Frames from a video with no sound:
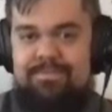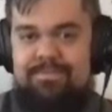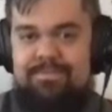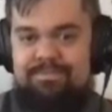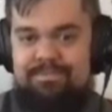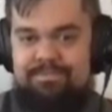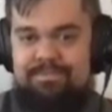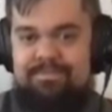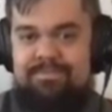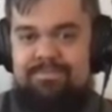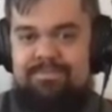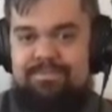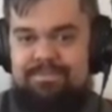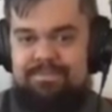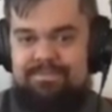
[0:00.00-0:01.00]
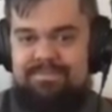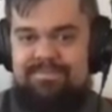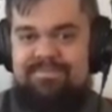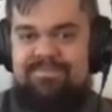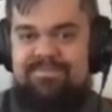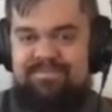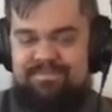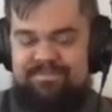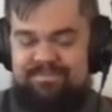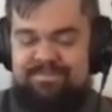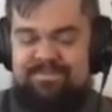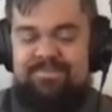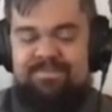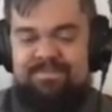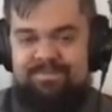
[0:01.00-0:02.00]

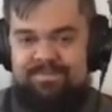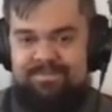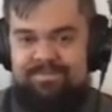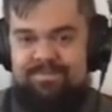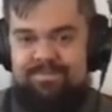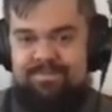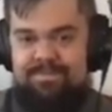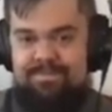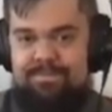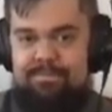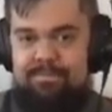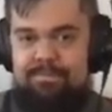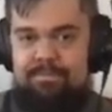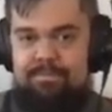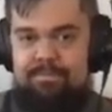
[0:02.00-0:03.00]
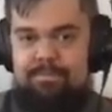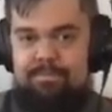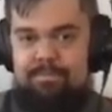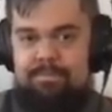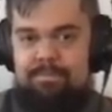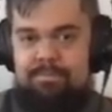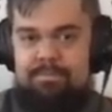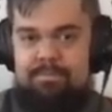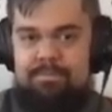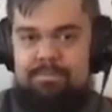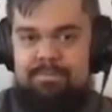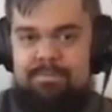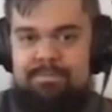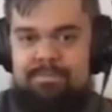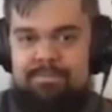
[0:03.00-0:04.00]

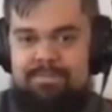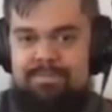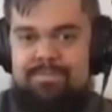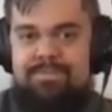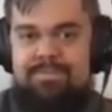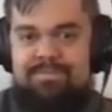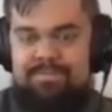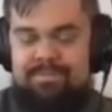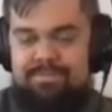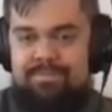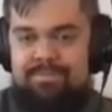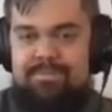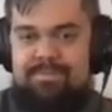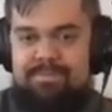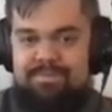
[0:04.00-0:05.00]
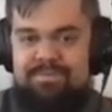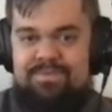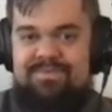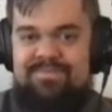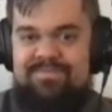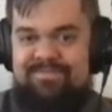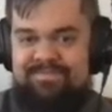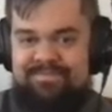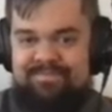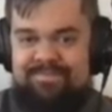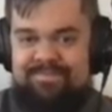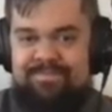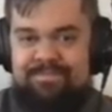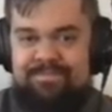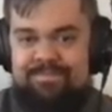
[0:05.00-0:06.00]

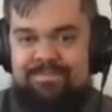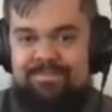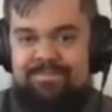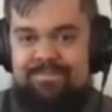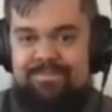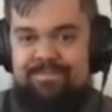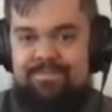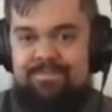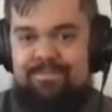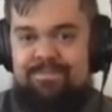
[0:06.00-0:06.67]
(not speaking)